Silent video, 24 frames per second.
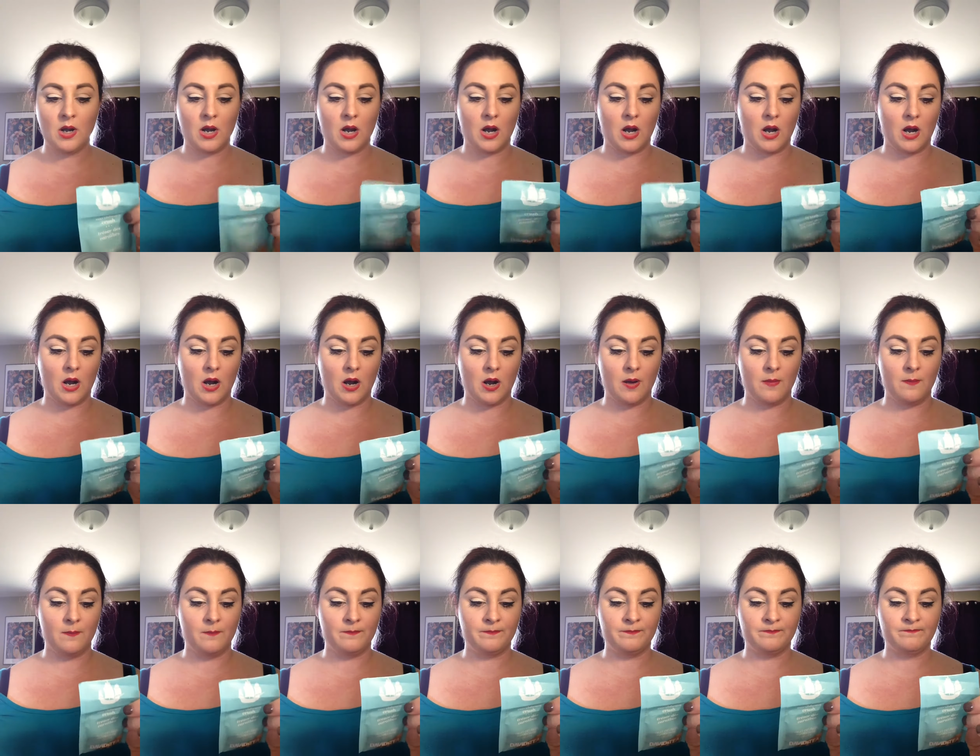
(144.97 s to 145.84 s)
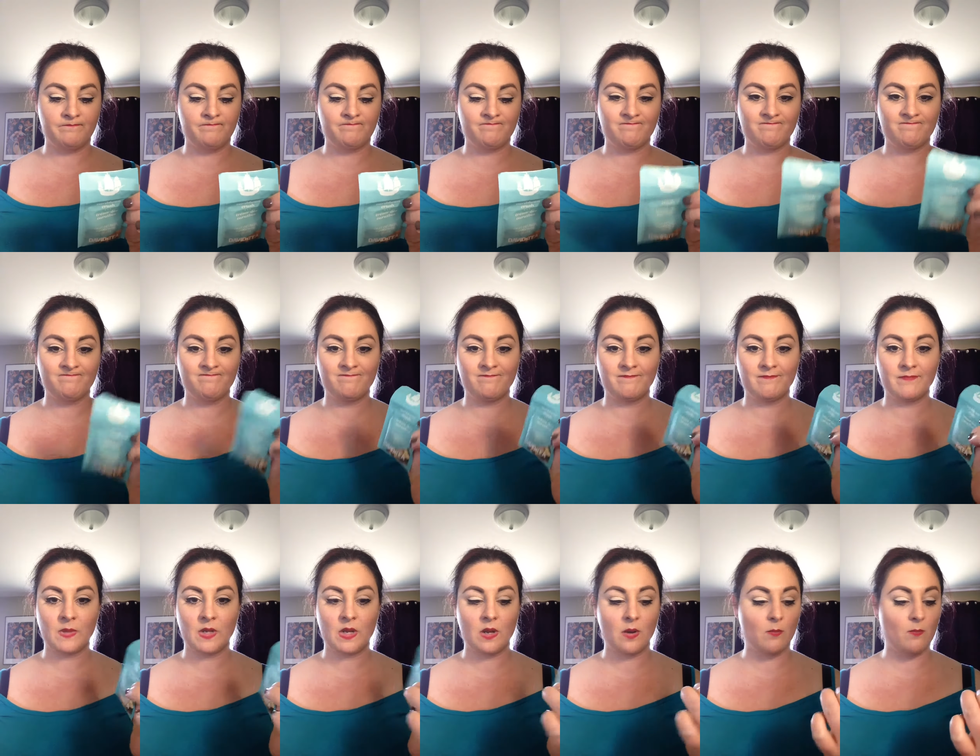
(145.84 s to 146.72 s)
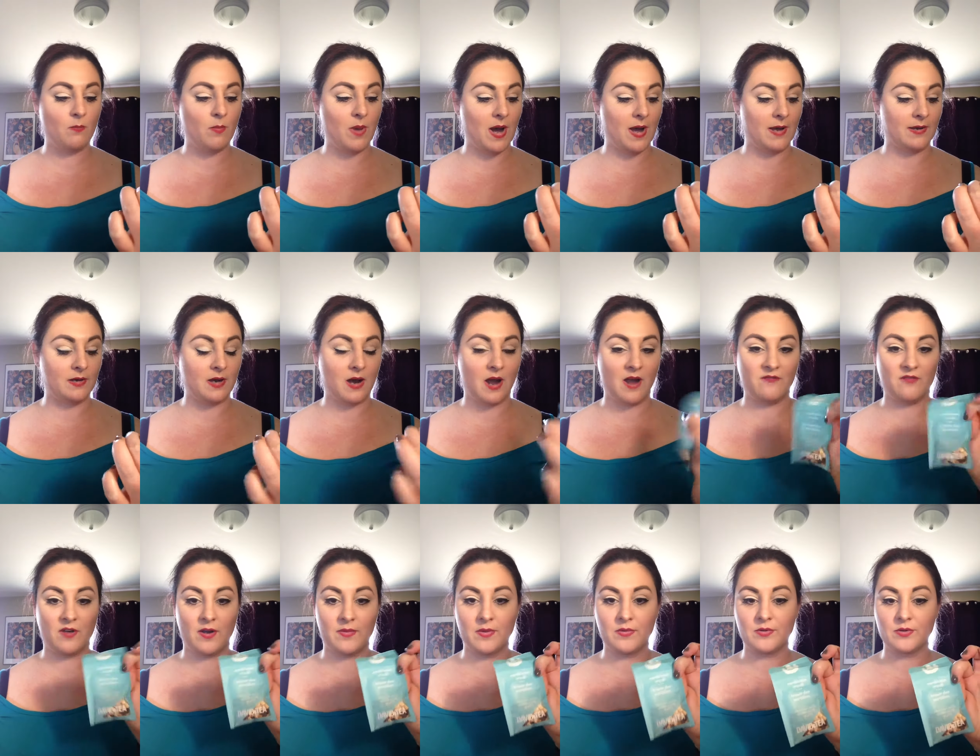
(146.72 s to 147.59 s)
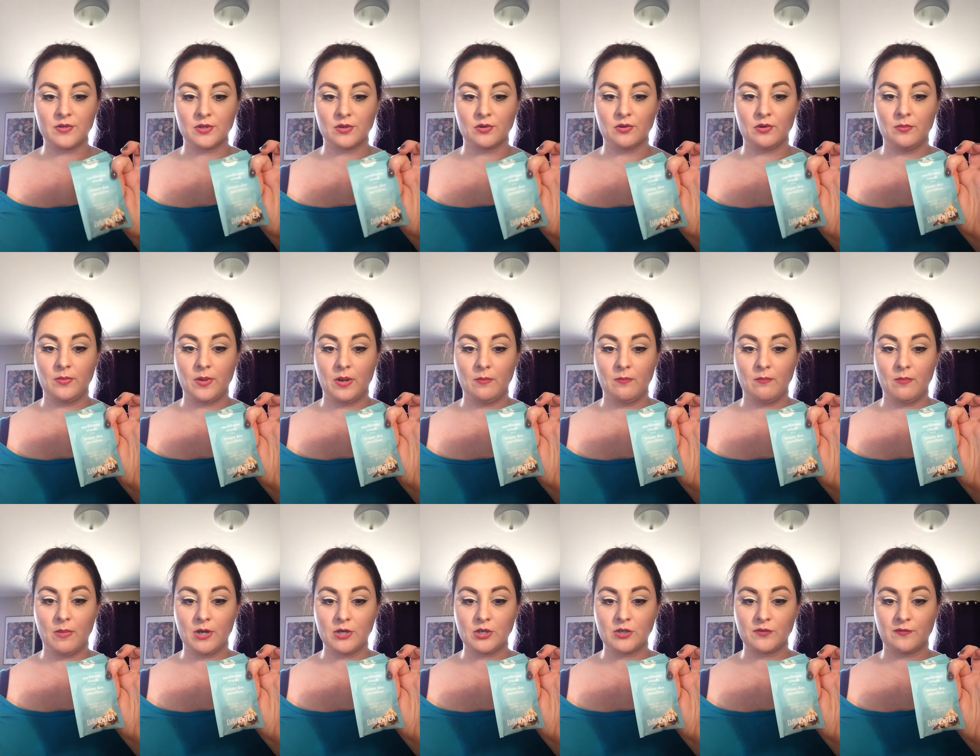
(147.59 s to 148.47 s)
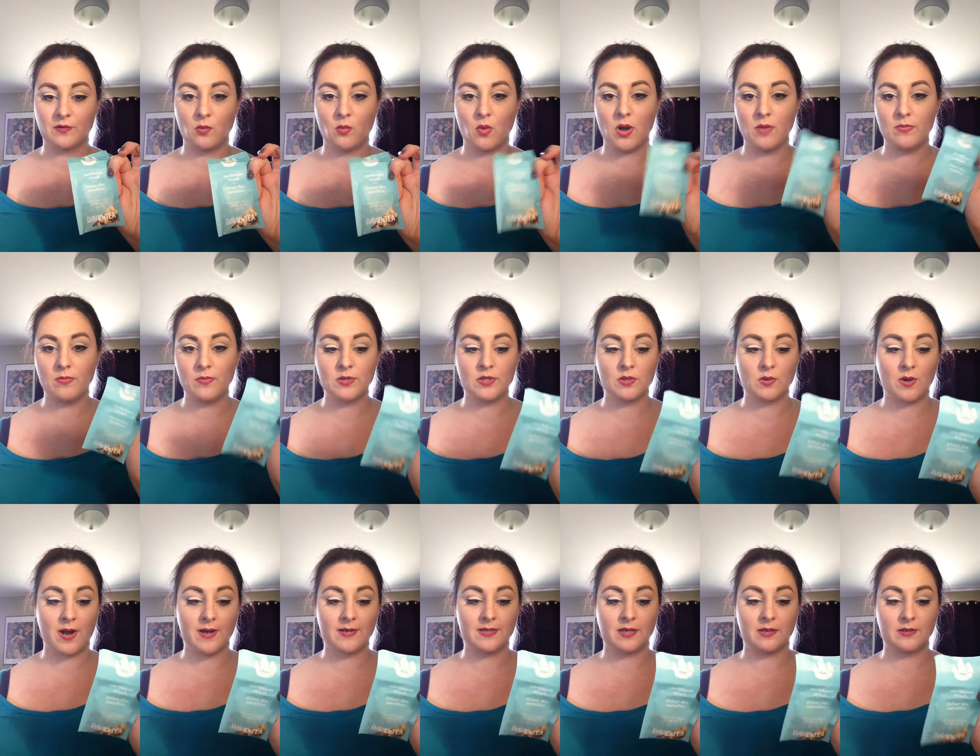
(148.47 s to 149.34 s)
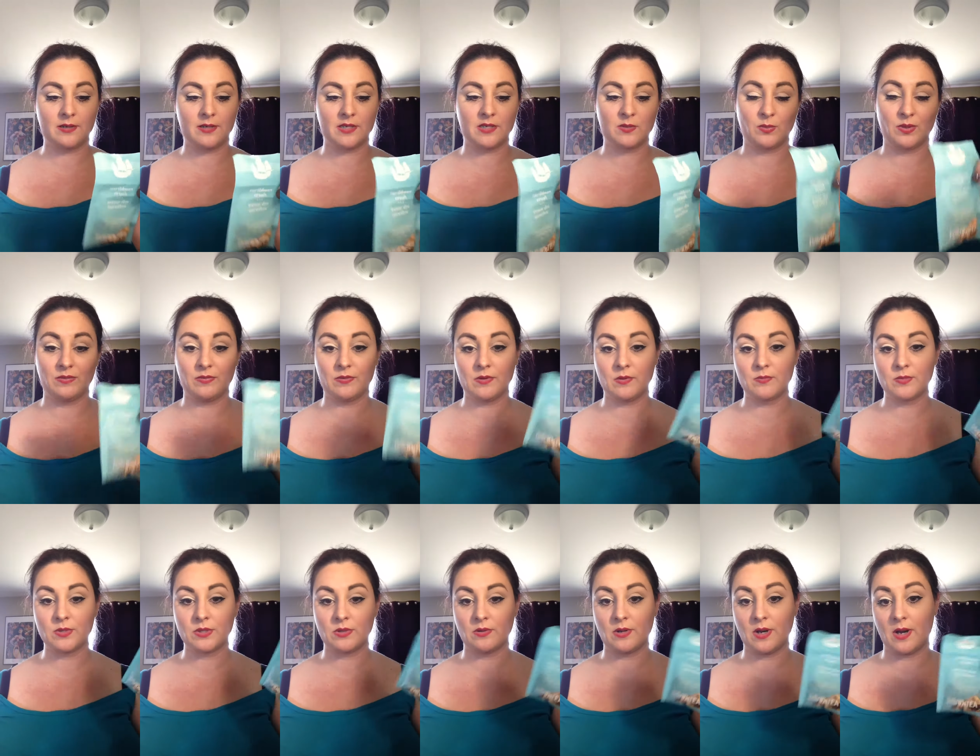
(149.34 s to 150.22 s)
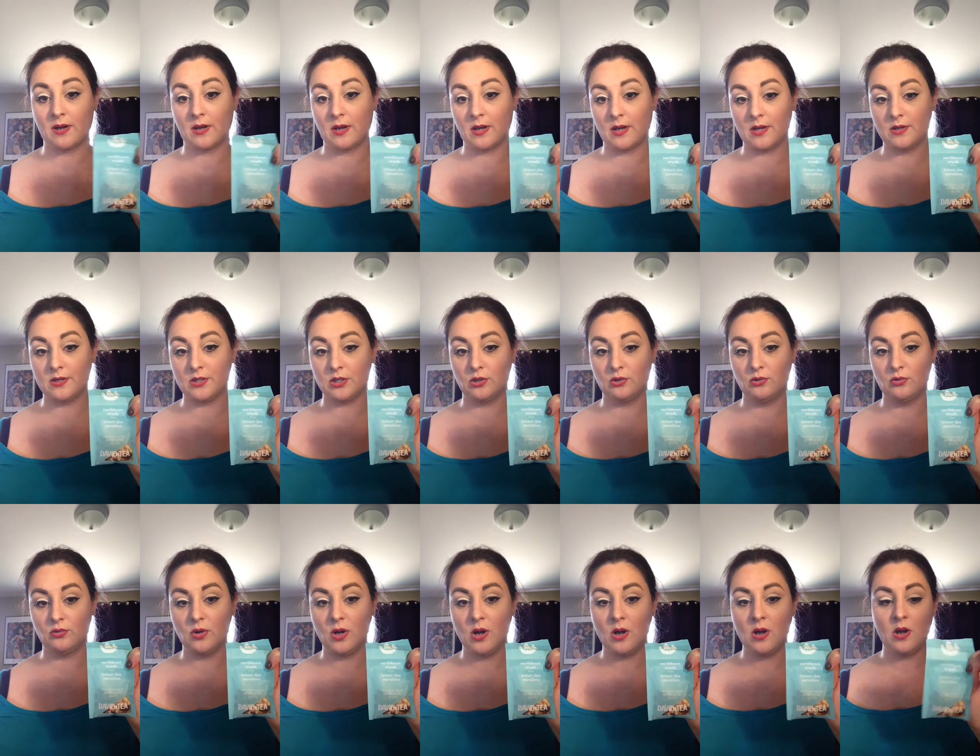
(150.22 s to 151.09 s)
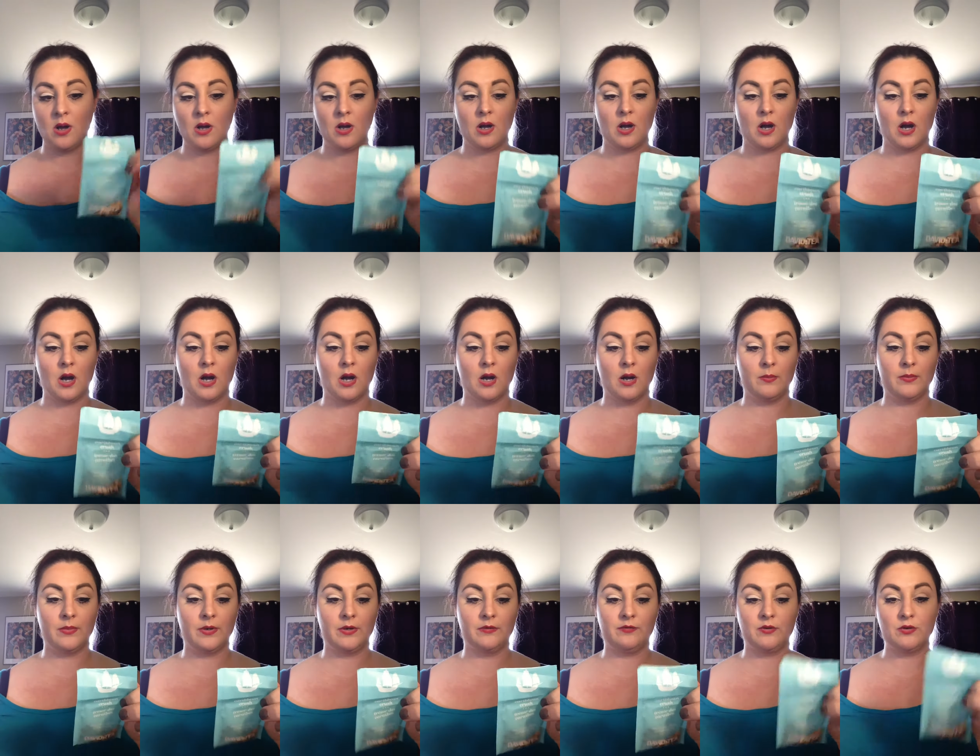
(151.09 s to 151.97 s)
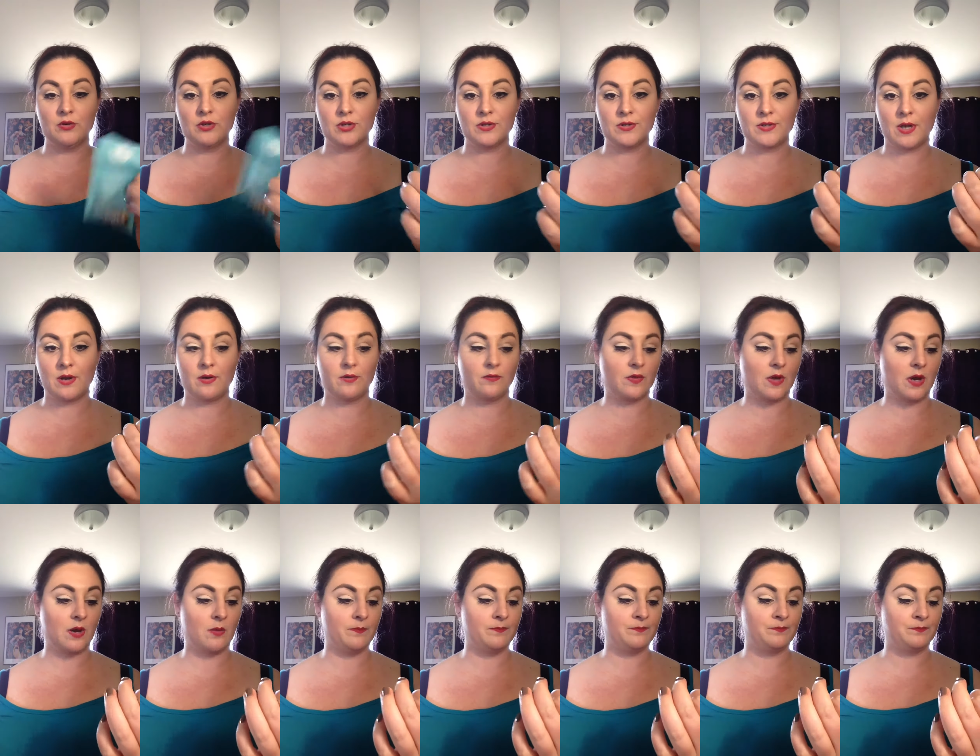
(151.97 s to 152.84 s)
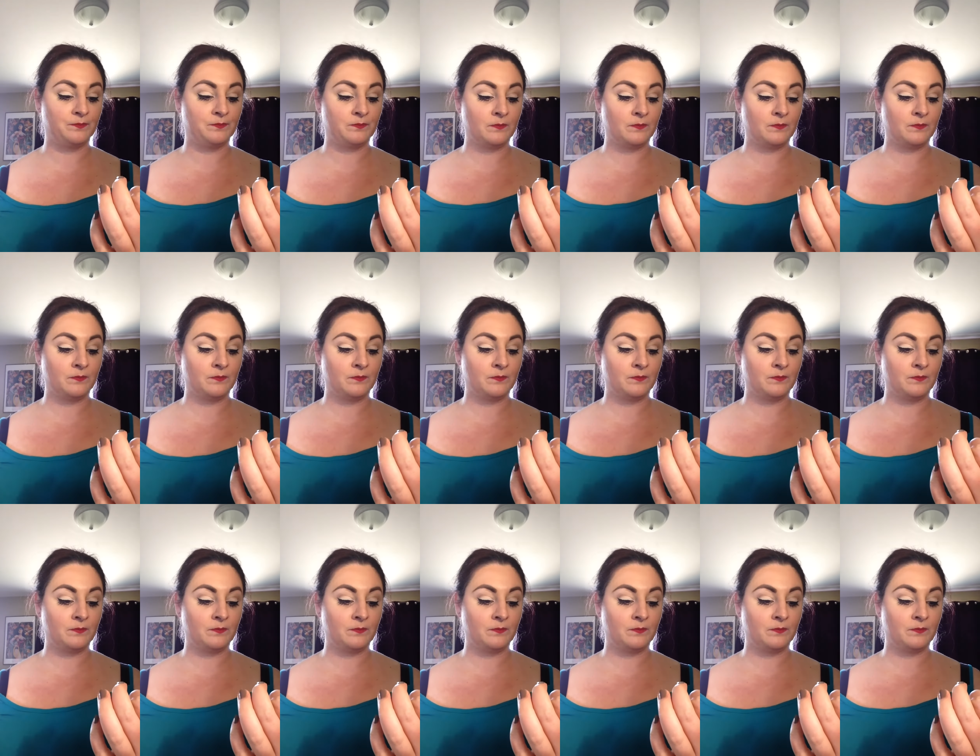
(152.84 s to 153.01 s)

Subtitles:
but I find that there's a little bit much for one, so I tend to split them so that I can get 2 infusions out of them.